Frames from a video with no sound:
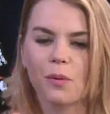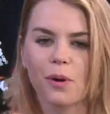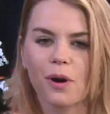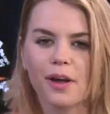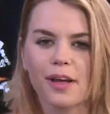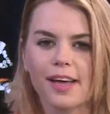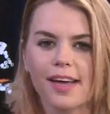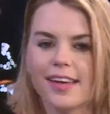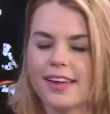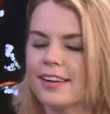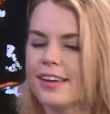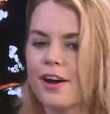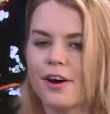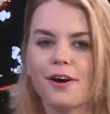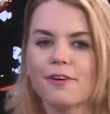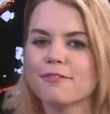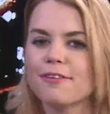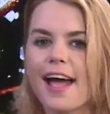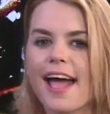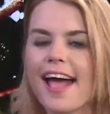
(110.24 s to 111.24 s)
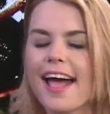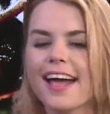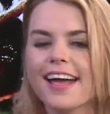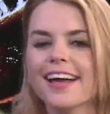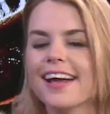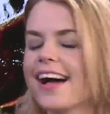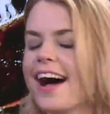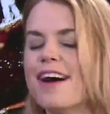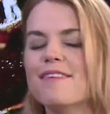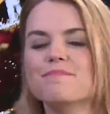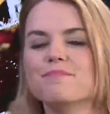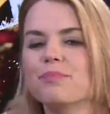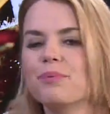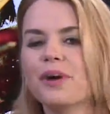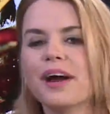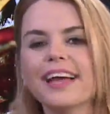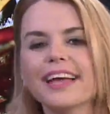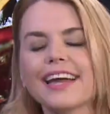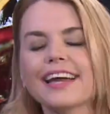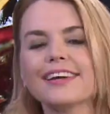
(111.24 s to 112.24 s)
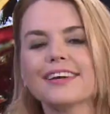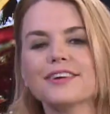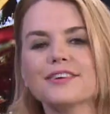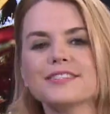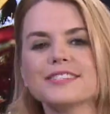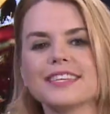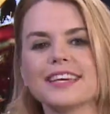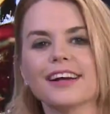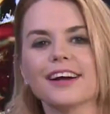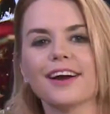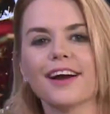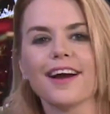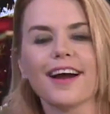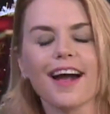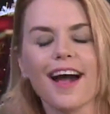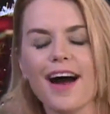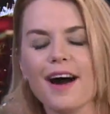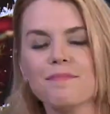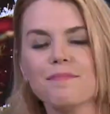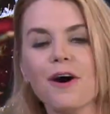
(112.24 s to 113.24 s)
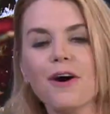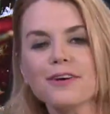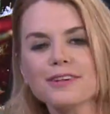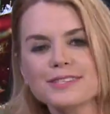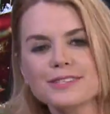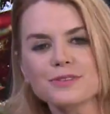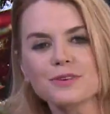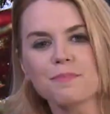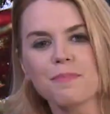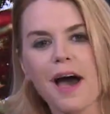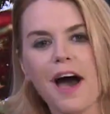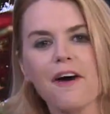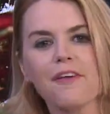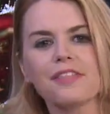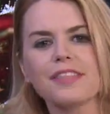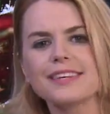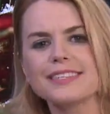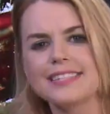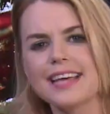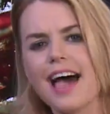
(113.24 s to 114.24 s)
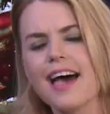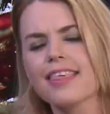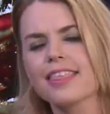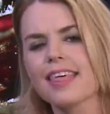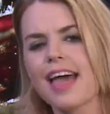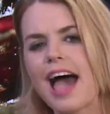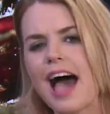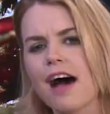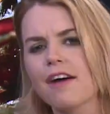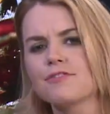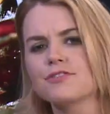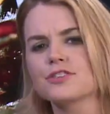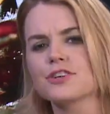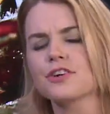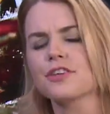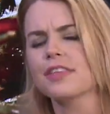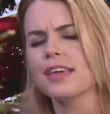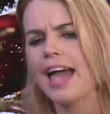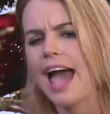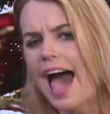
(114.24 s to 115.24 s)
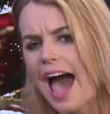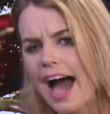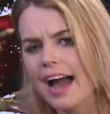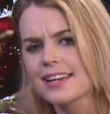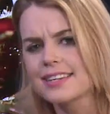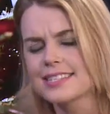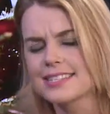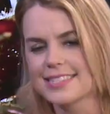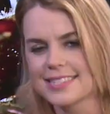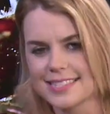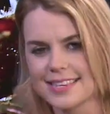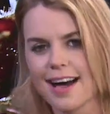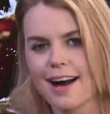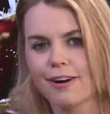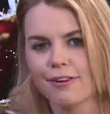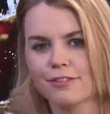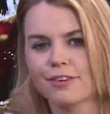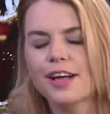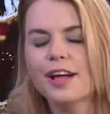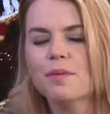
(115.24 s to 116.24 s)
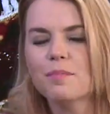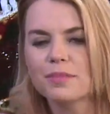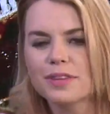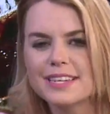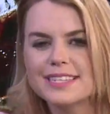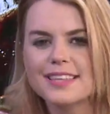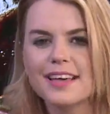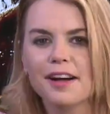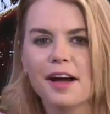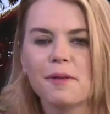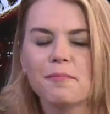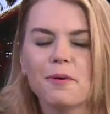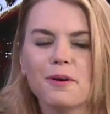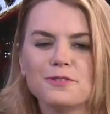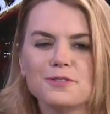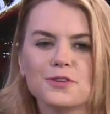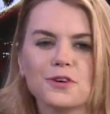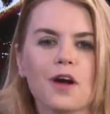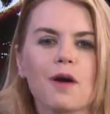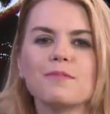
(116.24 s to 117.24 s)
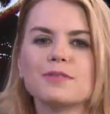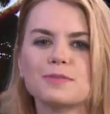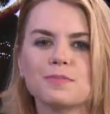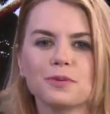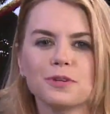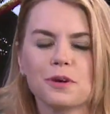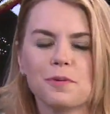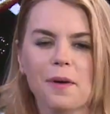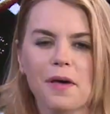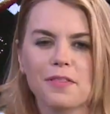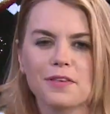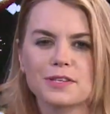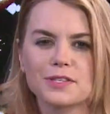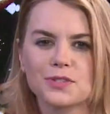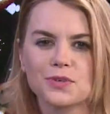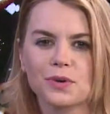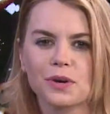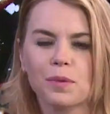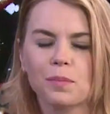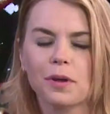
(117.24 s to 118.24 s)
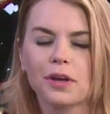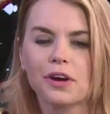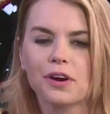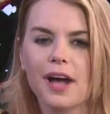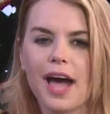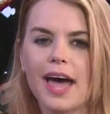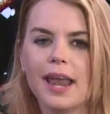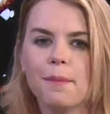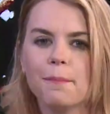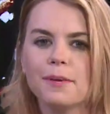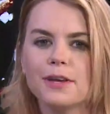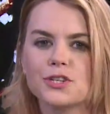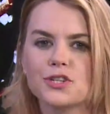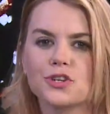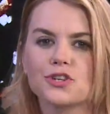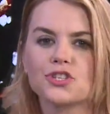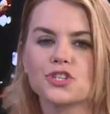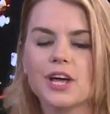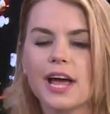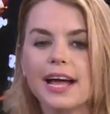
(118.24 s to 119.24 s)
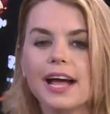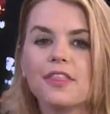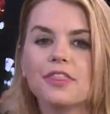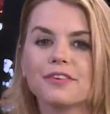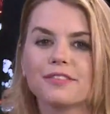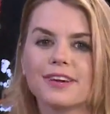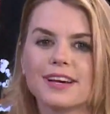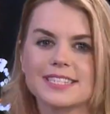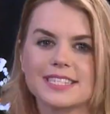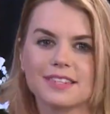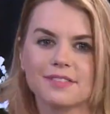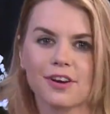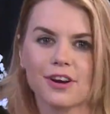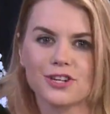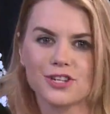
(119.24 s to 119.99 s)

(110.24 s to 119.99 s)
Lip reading: organ. Hooray, breaking news here. Also about the death after the act itself. Please log on, post your comments below about this story while you're at it. Be sure to check out the rest of our